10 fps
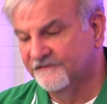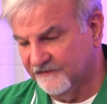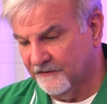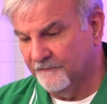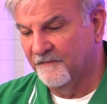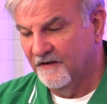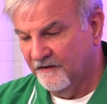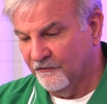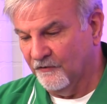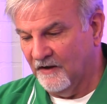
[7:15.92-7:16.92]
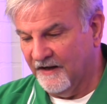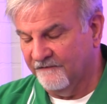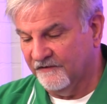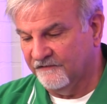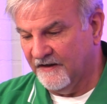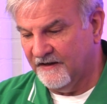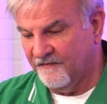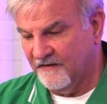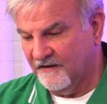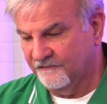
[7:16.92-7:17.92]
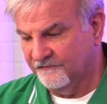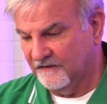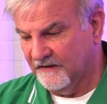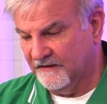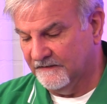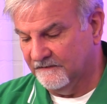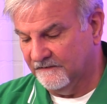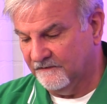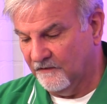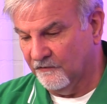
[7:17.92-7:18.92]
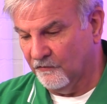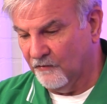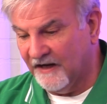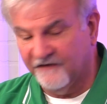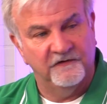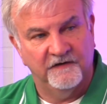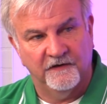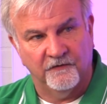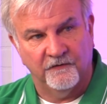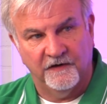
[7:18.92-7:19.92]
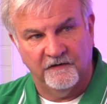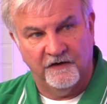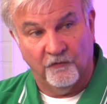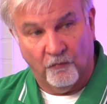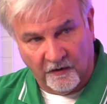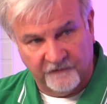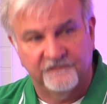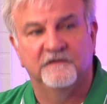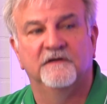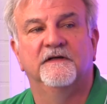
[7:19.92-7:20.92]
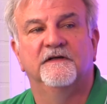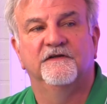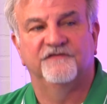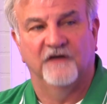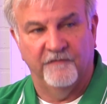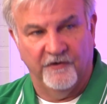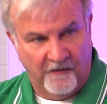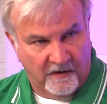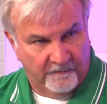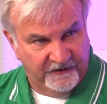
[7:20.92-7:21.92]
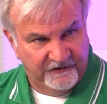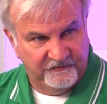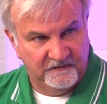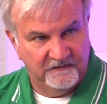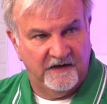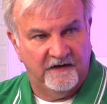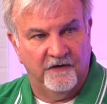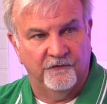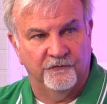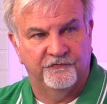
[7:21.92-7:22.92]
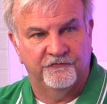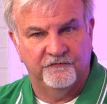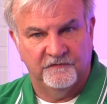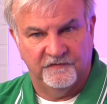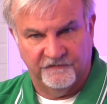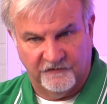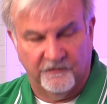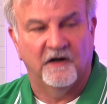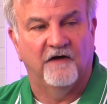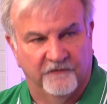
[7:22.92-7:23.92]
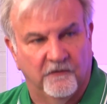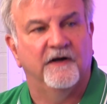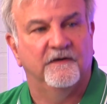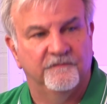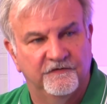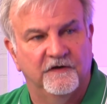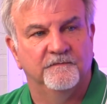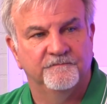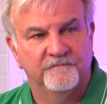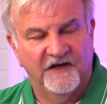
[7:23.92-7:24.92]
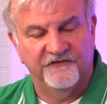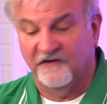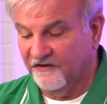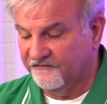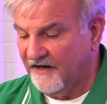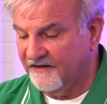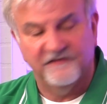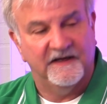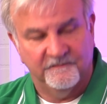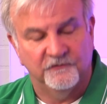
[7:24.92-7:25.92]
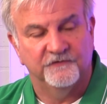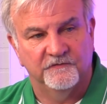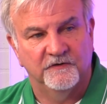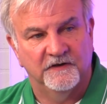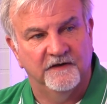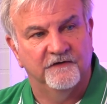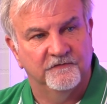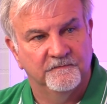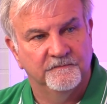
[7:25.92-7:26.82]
So there are a lot of exciting things on the horizon that are in the works, some nearing completion and others to still get off the ground. So it's an exciting time for us. It really is.